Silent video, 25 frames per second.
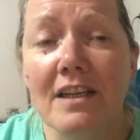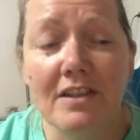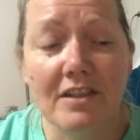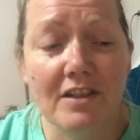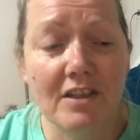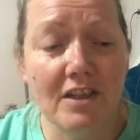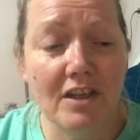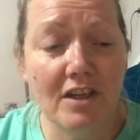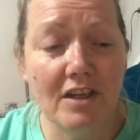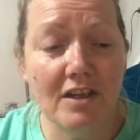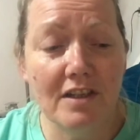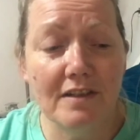
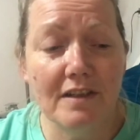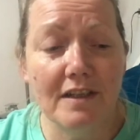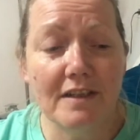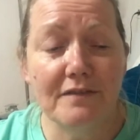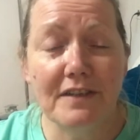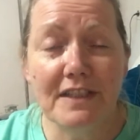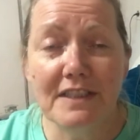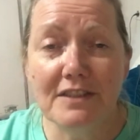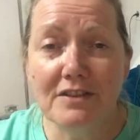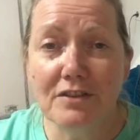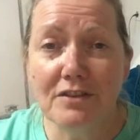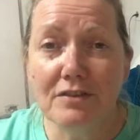Now,
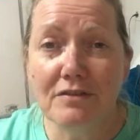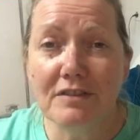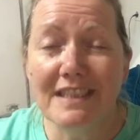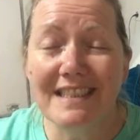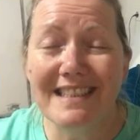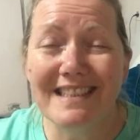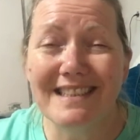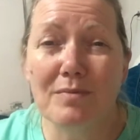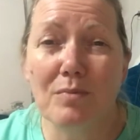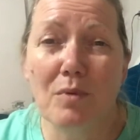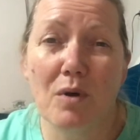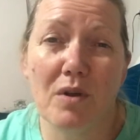aventurine
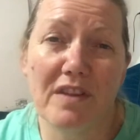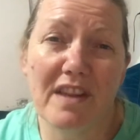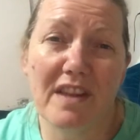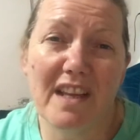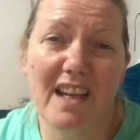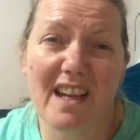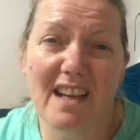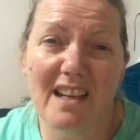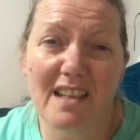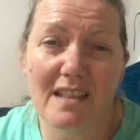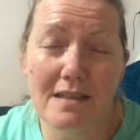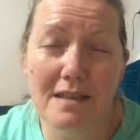is what they
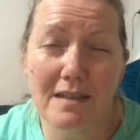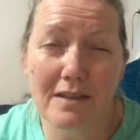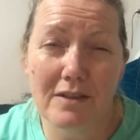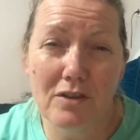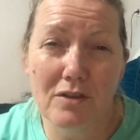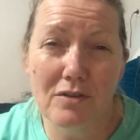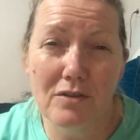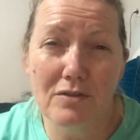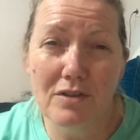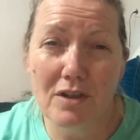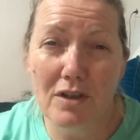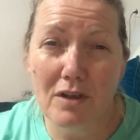actually
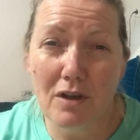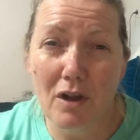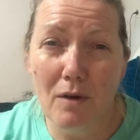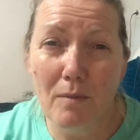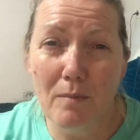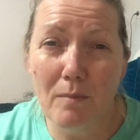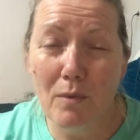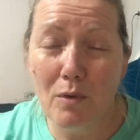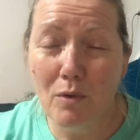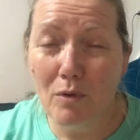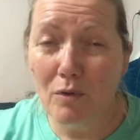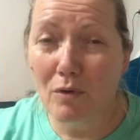use a lot
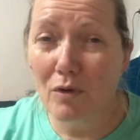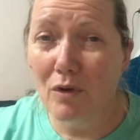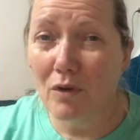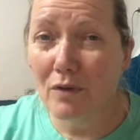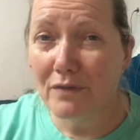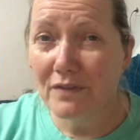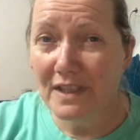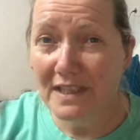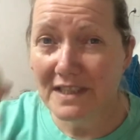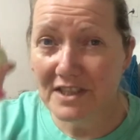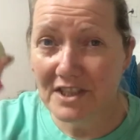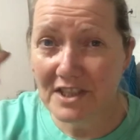more
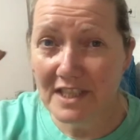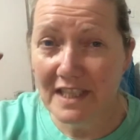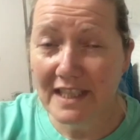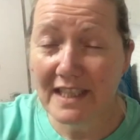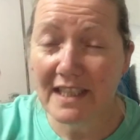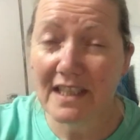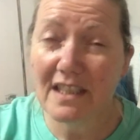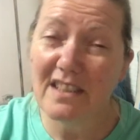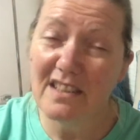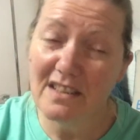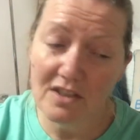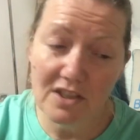of than jade,
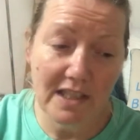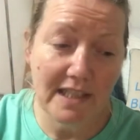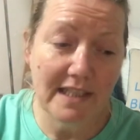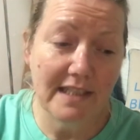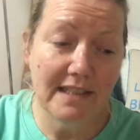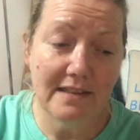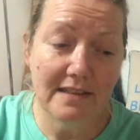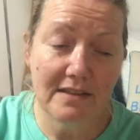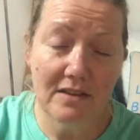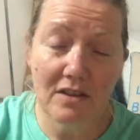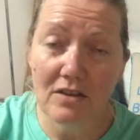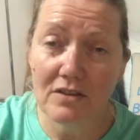because
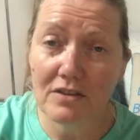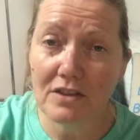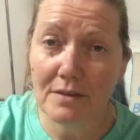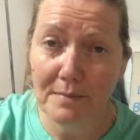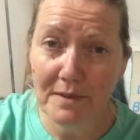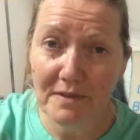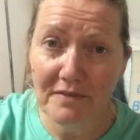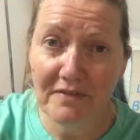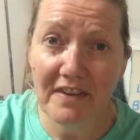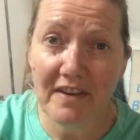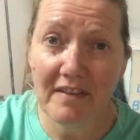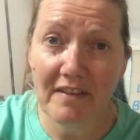jade's got to
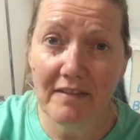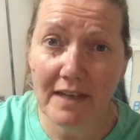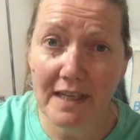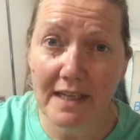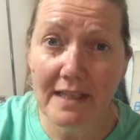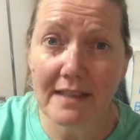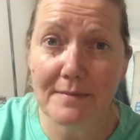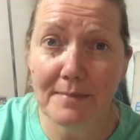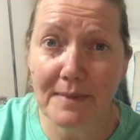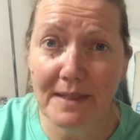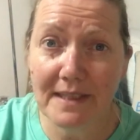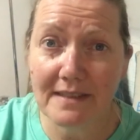be very
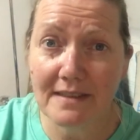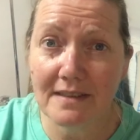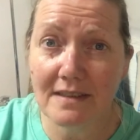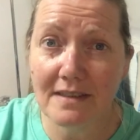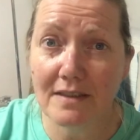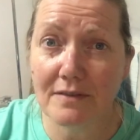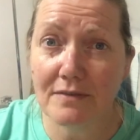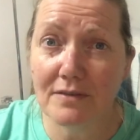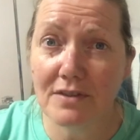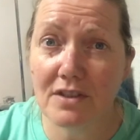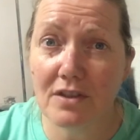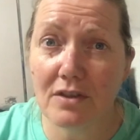
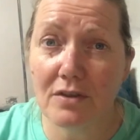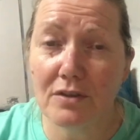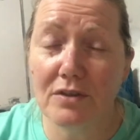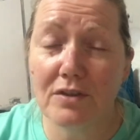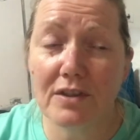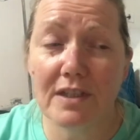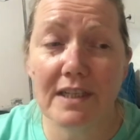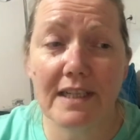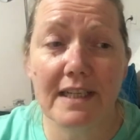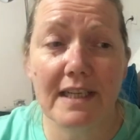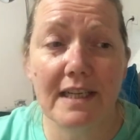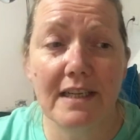expensive. So you
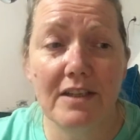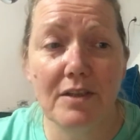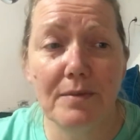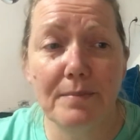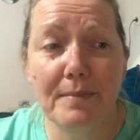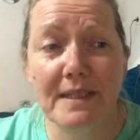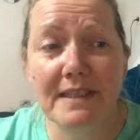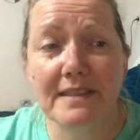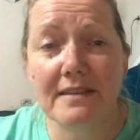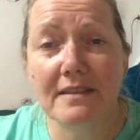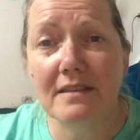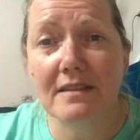can get
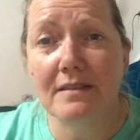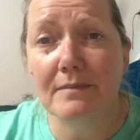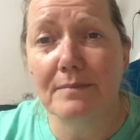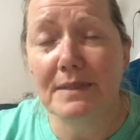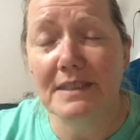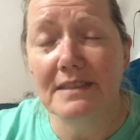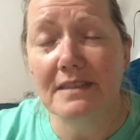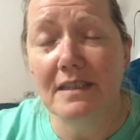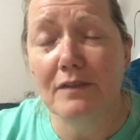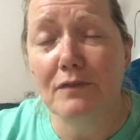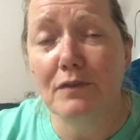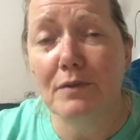
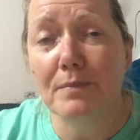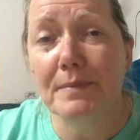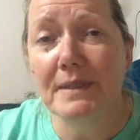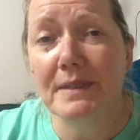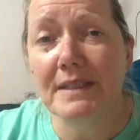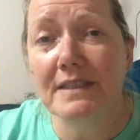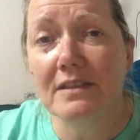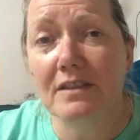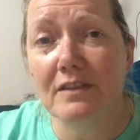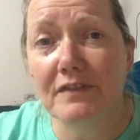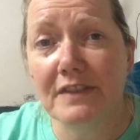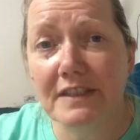yourself a
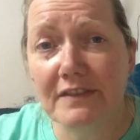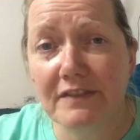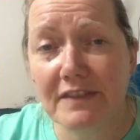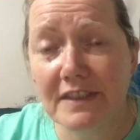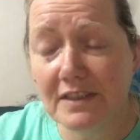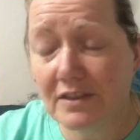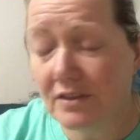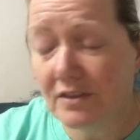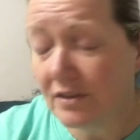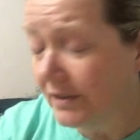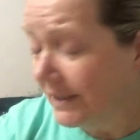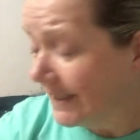piece of
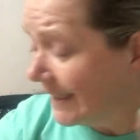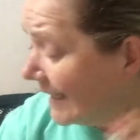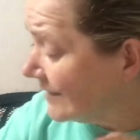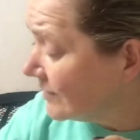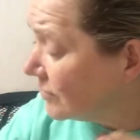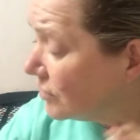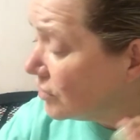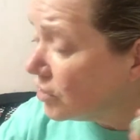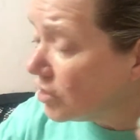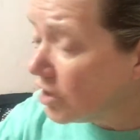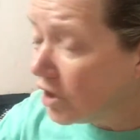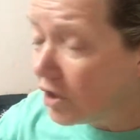aventurine,
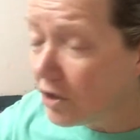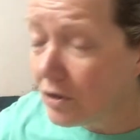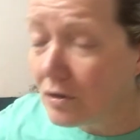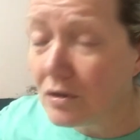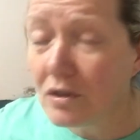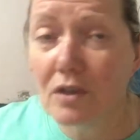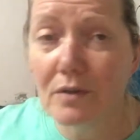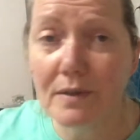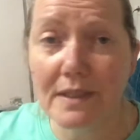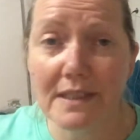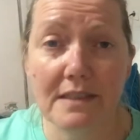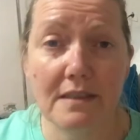and don't
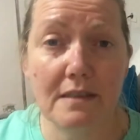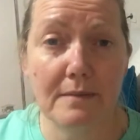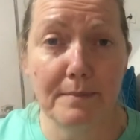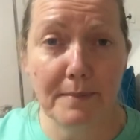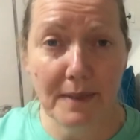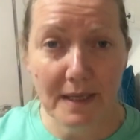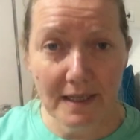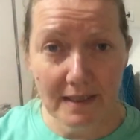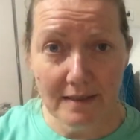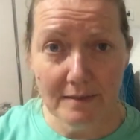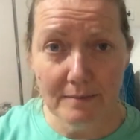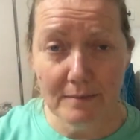go into
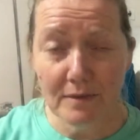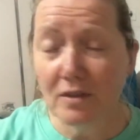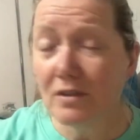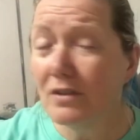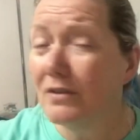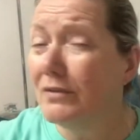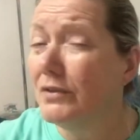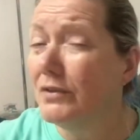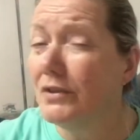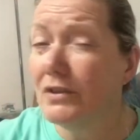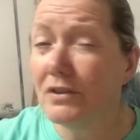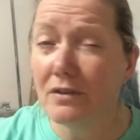panic mode
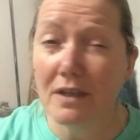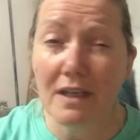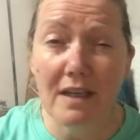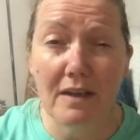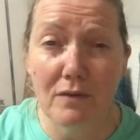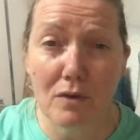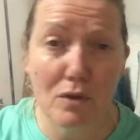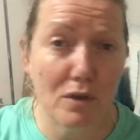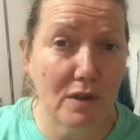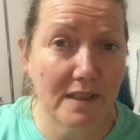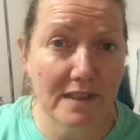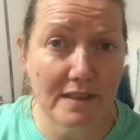if you don't have
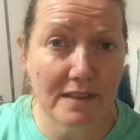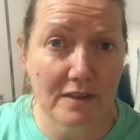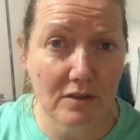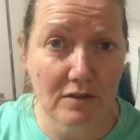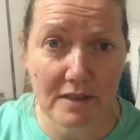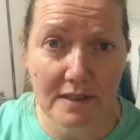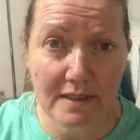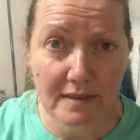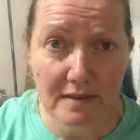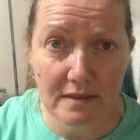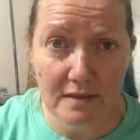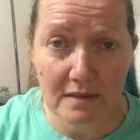all these
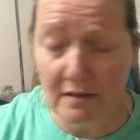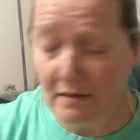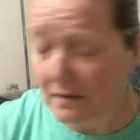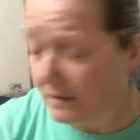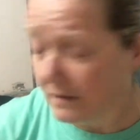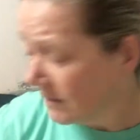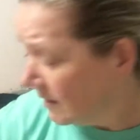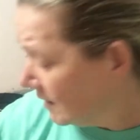crystals.